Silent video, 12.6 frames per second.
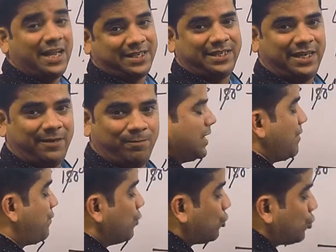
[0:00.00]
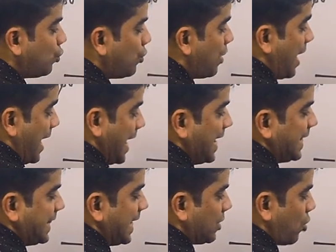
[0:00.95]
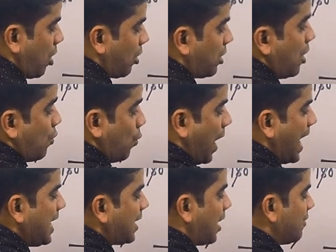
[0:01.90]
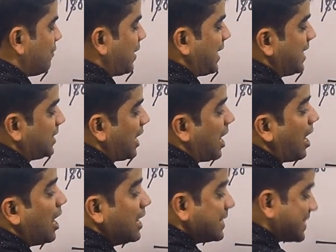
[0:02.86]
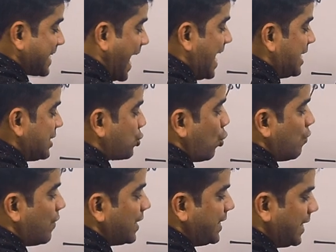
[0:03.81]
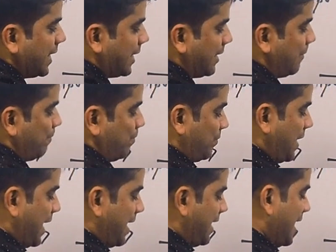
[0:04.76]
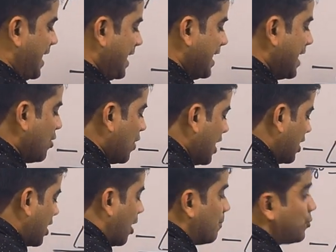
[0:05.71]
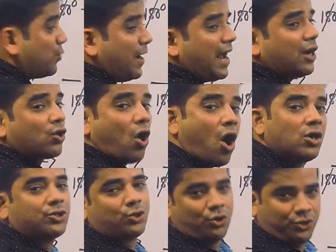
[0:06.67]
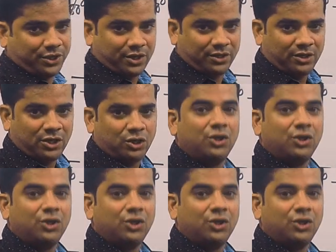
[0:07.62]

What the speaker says: AC. If you do anything wrong while converting the signs over here, then you will come to a wrong solution.